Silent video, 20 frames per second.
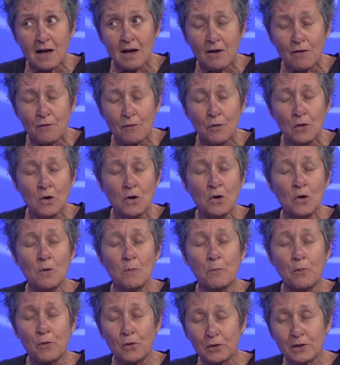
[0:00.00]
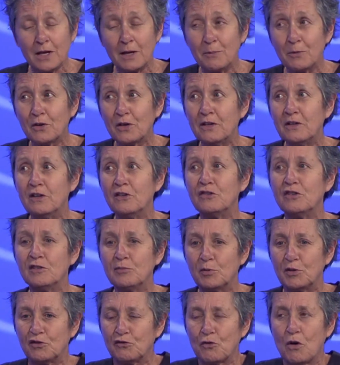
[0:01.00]
have poor labor conditions,
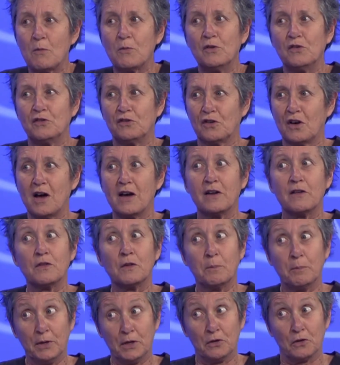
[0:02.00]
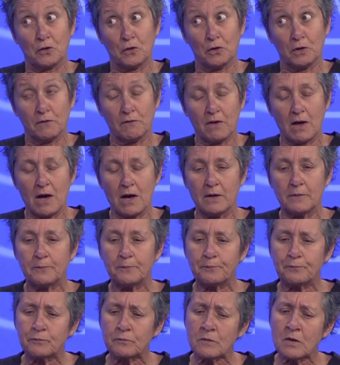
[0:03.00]
but strawberries are kind of the pinnacle of that.
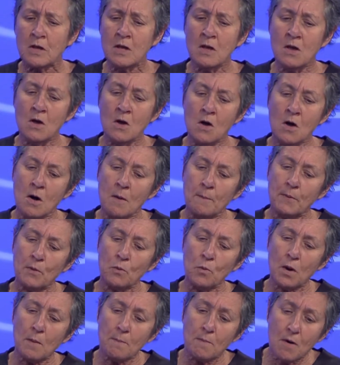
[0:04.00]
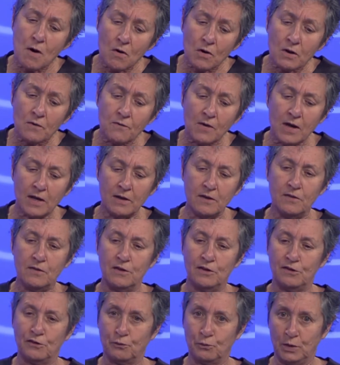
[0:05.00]
But what motivated
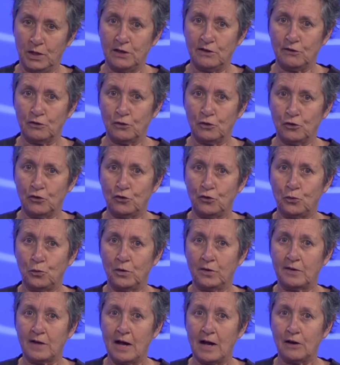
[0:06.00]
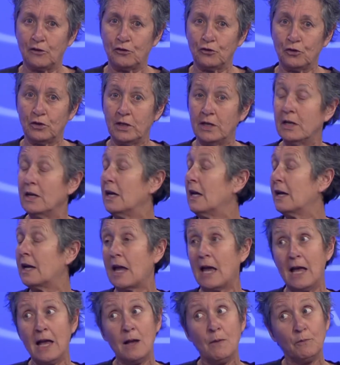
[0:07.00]
this research was actually, it
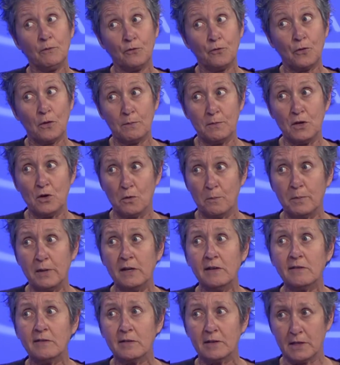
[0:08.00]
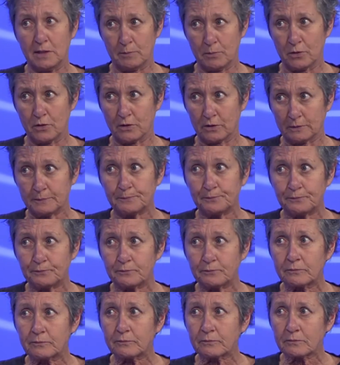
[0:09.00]
came from the obesity book,
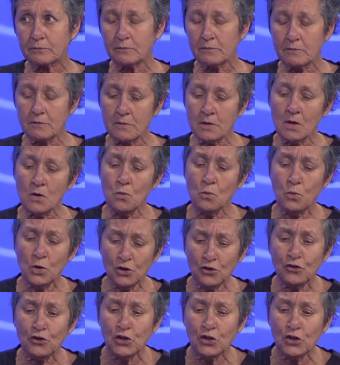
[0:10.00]
which